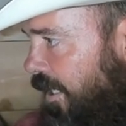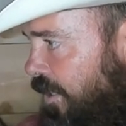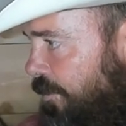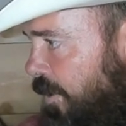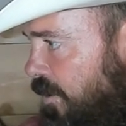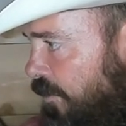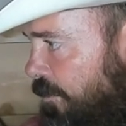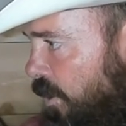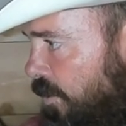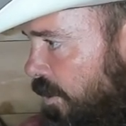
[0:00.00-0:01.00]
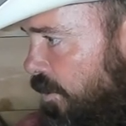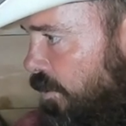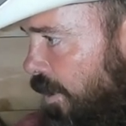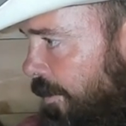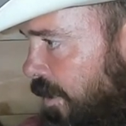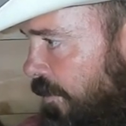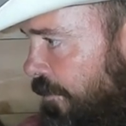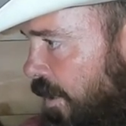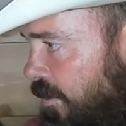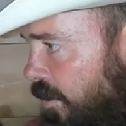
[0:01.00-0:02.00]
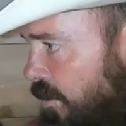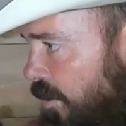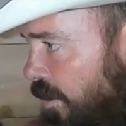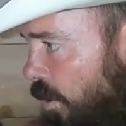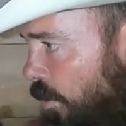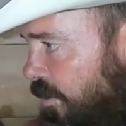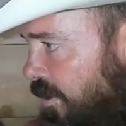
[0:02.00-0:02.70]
inexpensive music streaming devices to the old